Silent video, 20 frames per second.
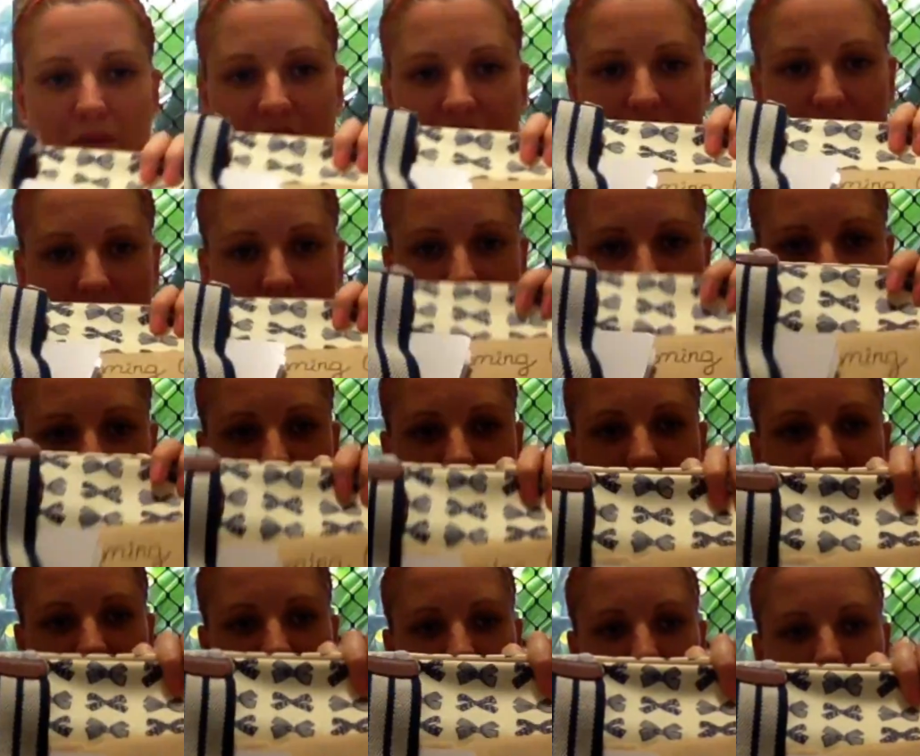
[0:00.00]
me, and has
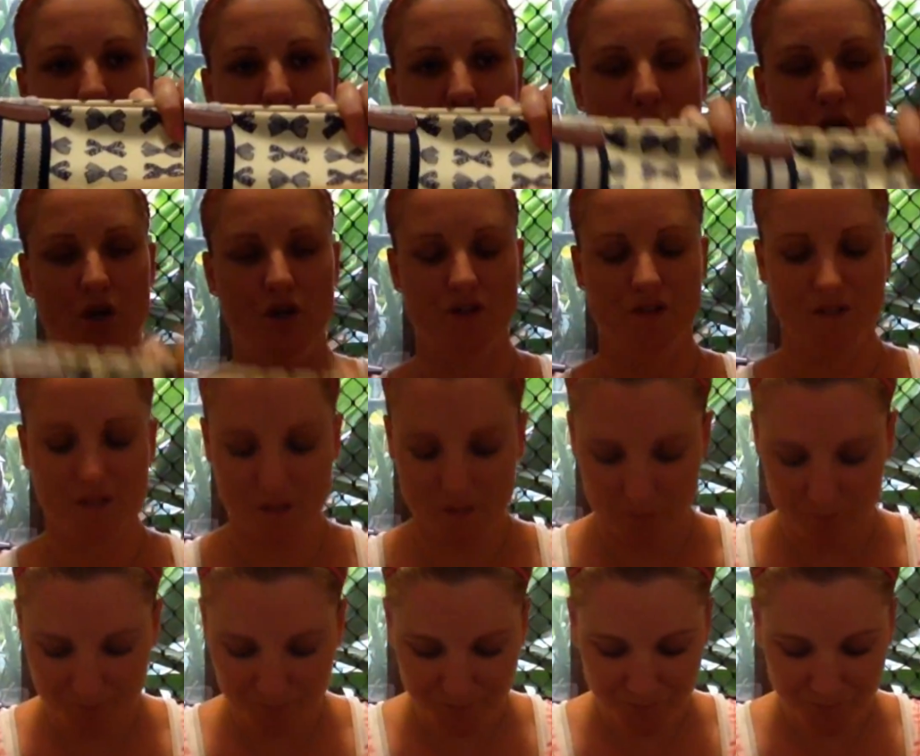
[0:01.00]
navy bows.